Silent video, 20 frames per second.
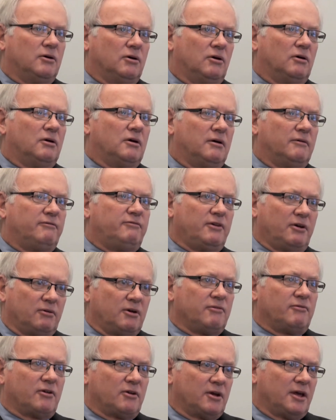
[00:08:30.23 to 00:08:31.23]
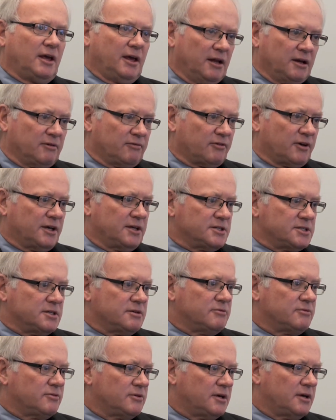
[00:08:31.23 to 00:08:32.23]
or very, very
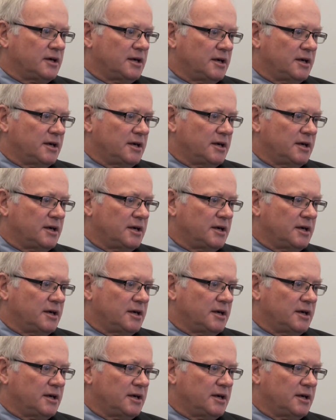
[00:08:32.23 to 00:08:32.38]
innovative.